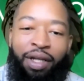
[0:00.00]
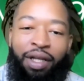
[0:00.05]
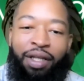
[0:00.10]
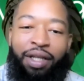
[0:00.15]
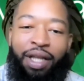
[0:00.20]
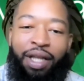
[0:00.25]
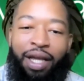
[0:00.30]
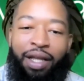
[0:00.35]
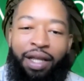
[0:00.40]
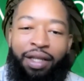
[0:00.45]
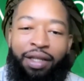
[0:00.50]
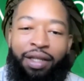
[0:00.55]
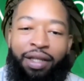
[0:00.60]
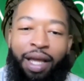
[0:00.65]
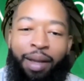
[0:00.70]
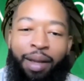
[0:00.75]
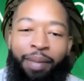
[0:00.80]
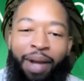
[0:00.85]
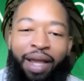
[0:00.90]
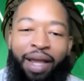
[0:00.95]

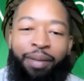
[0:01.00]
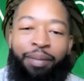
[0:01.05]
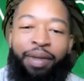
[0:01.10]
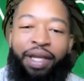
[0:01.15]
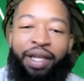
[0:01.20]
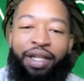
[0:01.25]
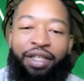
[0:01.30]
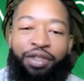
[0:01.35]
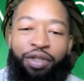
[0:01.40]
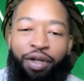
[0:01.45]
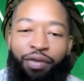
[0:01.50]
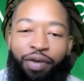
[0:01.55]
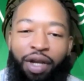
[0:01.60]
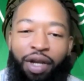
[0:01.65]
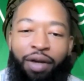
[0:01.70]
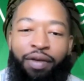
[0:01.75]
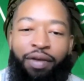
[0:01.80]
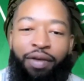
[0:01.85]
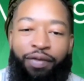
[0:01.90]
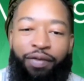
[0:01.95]
that might be sort of
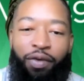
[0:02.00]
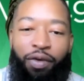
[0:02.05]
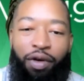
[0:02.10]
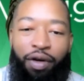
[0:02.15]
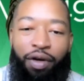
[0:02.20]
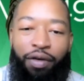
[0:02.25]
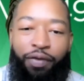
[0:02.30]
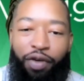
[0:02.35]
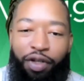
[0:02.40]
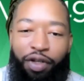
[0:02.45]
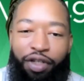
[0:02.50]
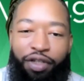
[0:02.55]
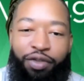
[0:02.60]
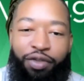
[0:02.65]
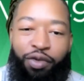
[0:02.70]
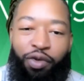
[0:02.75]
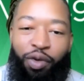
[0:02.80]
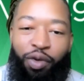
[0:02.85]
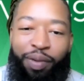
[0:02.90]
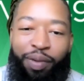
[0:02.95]
relevant for this
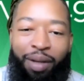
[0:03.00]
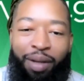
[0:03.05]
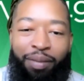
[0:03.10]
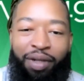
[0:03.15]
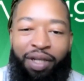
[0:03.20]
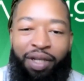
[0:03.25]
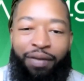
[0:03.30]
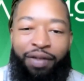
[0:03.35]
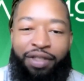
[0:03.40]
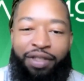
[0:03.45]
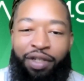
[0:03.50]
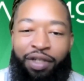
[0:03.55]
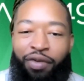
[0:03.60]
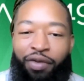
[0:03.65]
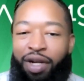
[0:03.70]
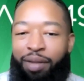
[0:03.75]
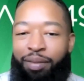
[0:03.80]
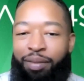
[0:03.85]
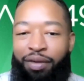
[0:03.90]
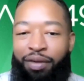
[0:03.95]
group, and I believe it's
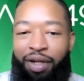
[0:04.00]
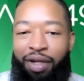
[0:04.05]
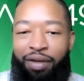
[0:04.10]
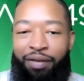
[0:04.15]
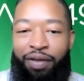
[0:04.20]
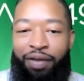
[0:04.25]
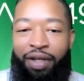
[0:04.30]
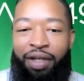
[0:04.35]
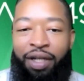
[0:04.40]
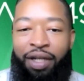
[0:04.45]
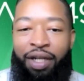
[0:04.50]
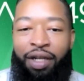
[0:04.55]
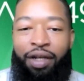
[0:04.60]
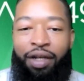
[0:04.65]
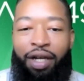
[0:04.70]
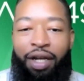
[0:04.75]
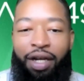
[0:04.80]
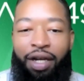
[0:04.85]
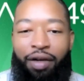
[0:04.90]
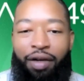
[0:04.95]
incredibly relevant
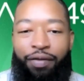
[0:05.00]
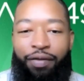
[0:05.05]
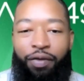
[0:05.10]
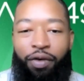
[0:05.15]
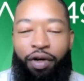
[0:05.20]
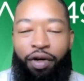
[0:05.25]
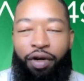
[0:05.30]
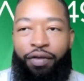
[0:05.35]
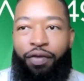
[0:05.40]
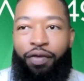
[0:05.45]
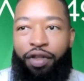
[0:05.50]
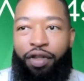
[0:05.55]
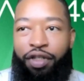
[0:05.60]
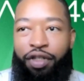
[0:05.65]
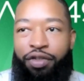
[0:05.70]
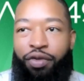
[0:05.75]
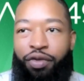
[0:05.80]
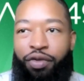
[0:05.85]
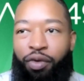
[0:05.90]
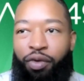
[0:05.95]
for
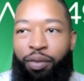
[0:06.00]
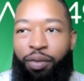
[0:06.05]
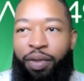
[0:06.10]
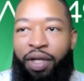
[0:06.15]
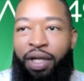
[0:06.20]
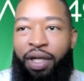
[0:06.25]
this group,